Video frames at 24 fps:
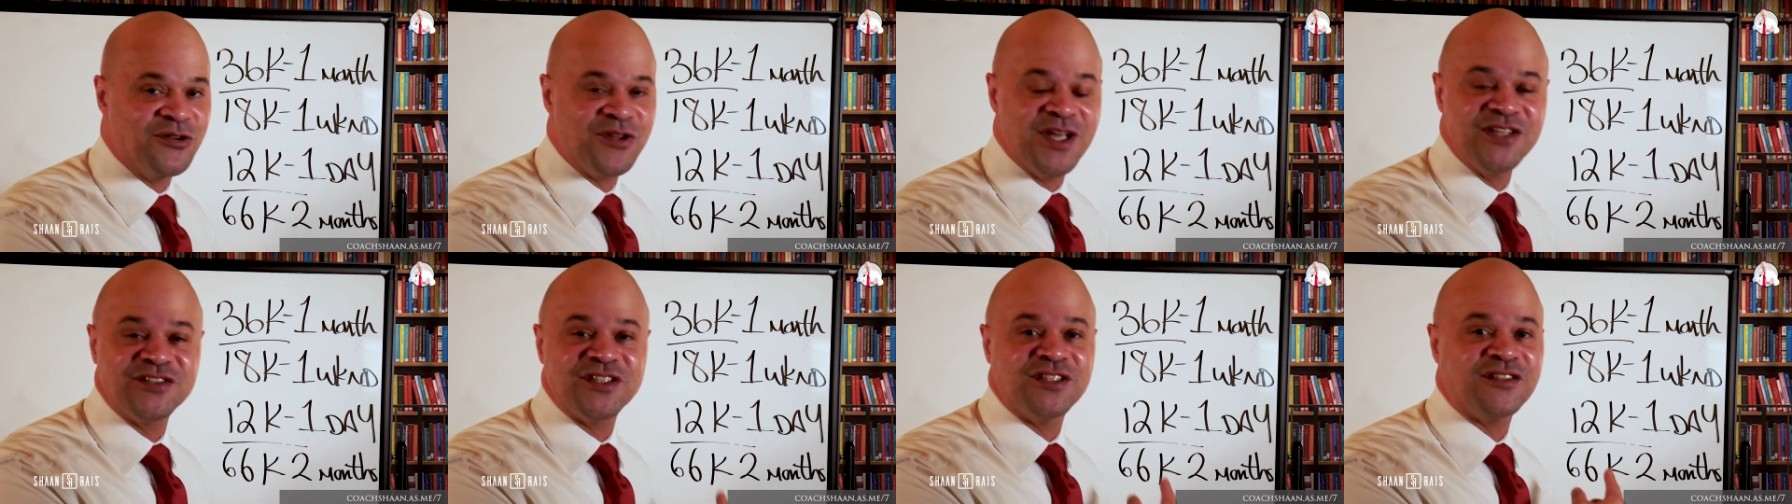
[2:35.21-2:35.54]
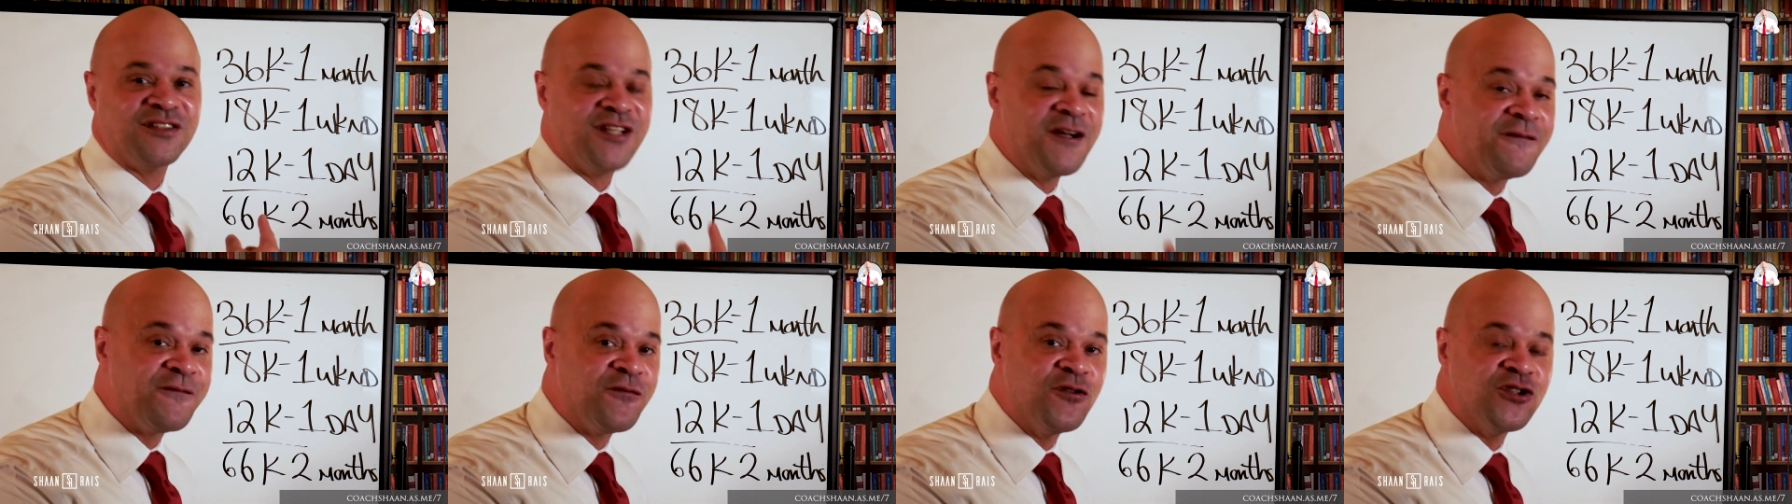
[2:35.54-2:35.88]
There's a
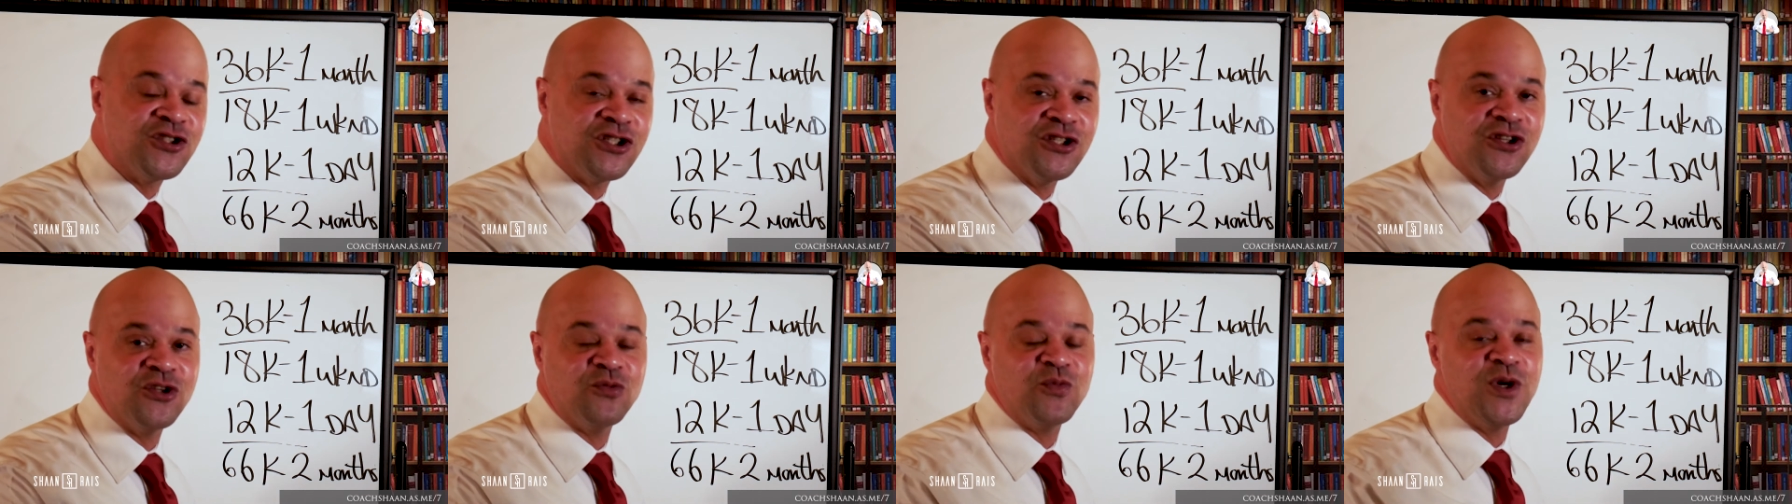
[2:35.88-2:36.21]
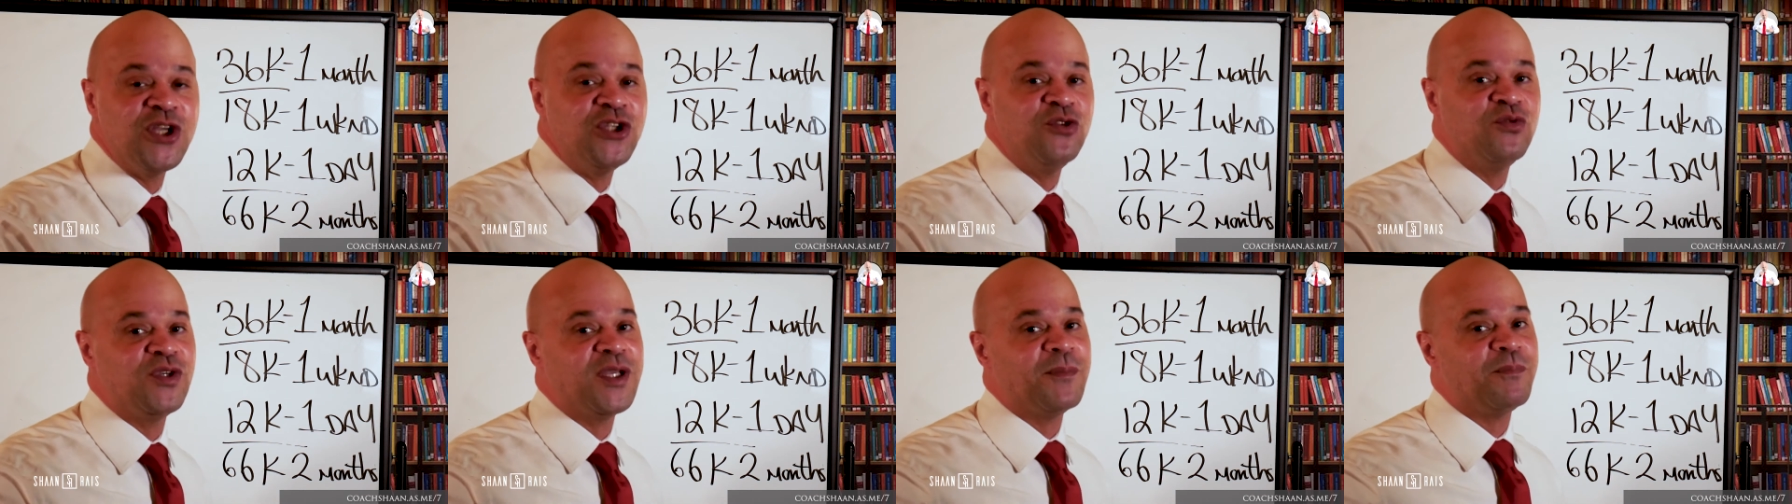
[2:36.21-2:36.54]
difference in the way
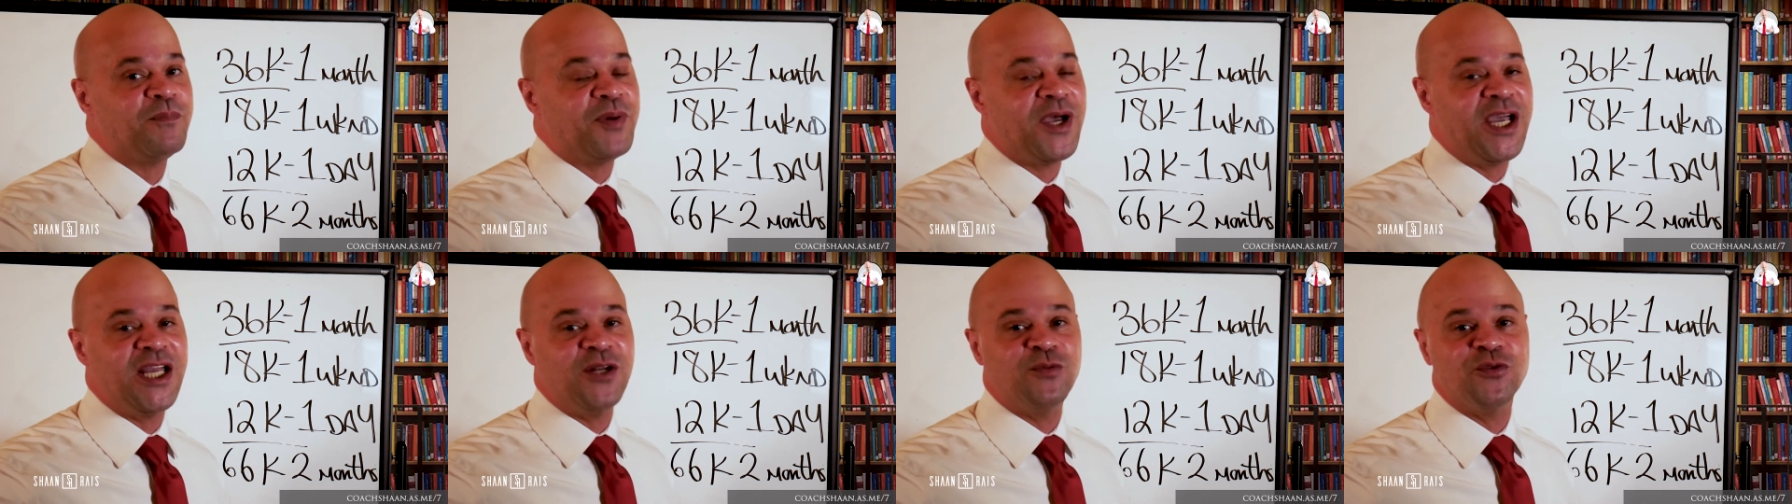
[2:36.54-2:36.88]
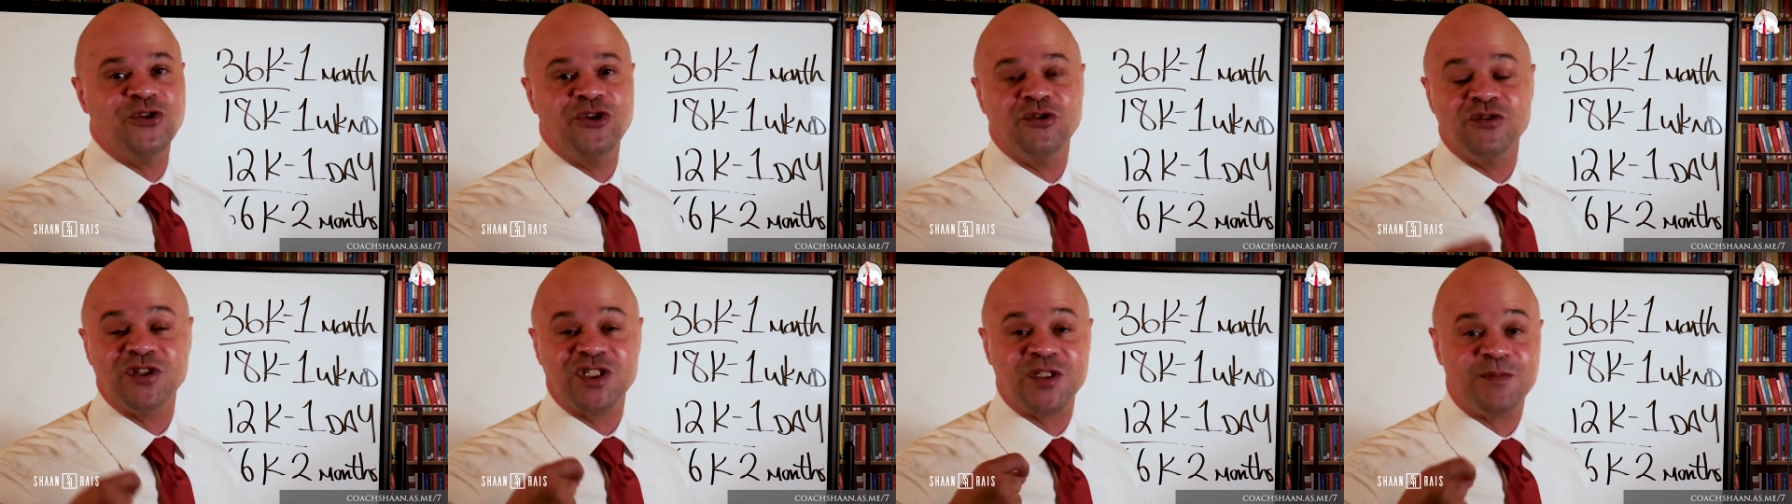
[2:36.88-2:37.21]
you get paid
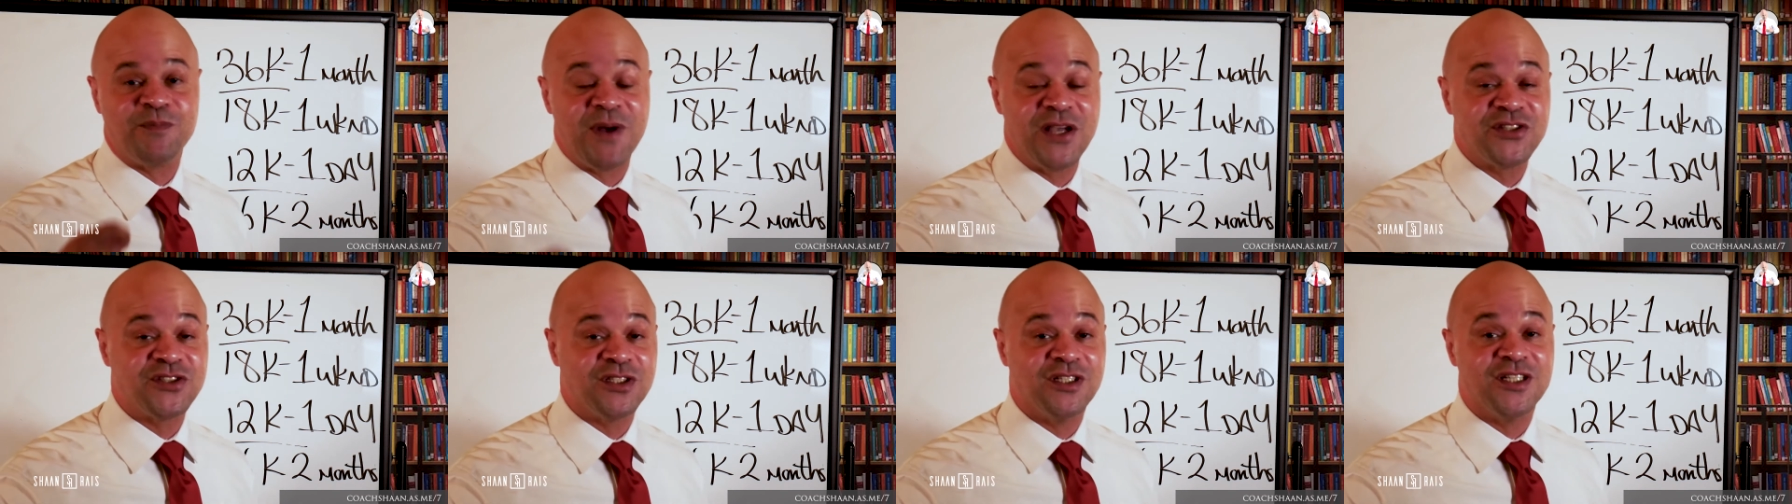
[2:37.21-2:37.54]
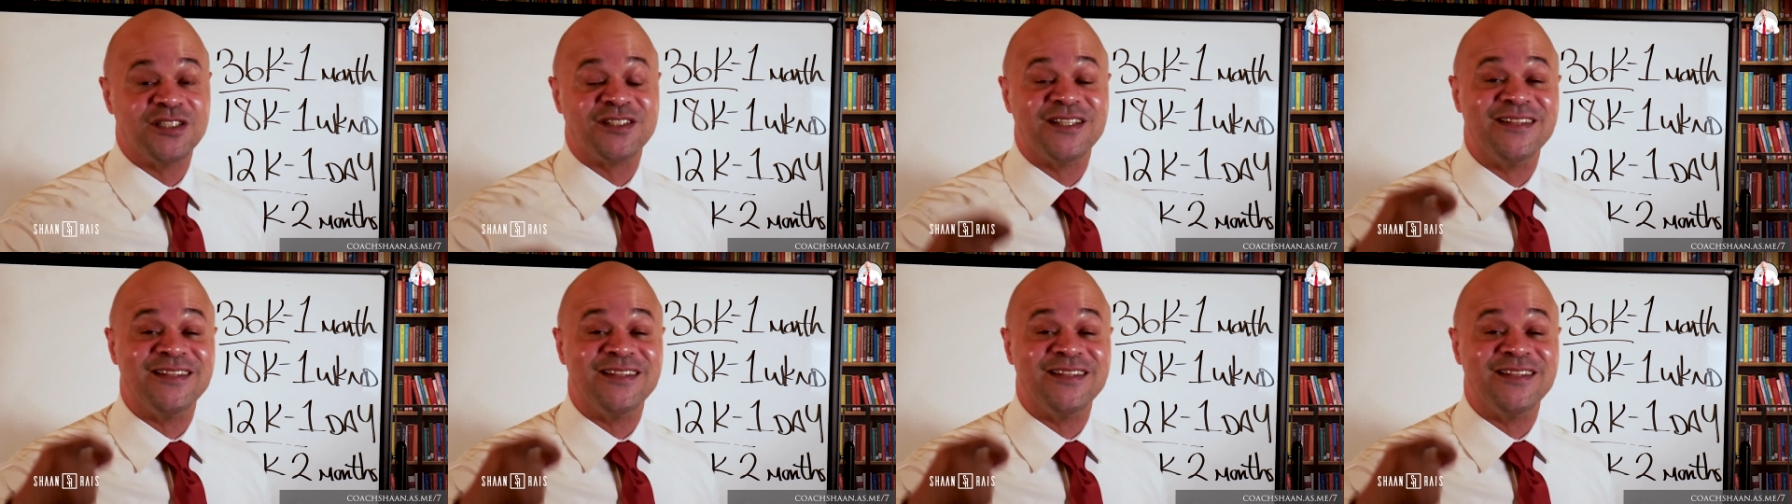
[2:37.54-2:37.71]
when you're a specialist,